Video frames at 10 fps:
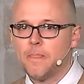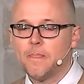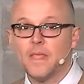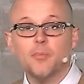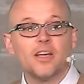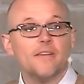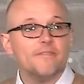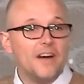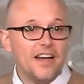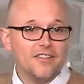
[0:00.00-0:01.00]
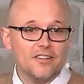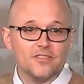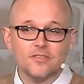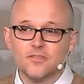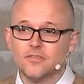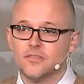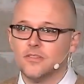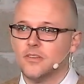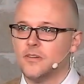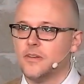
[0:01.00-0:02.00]
They become violent.
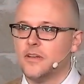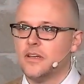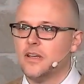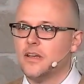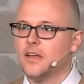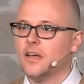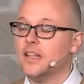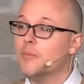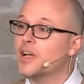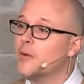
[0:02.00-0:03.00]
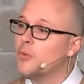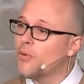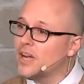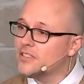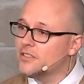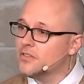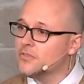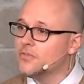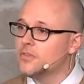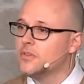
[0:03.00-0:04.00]
And they become oppressive.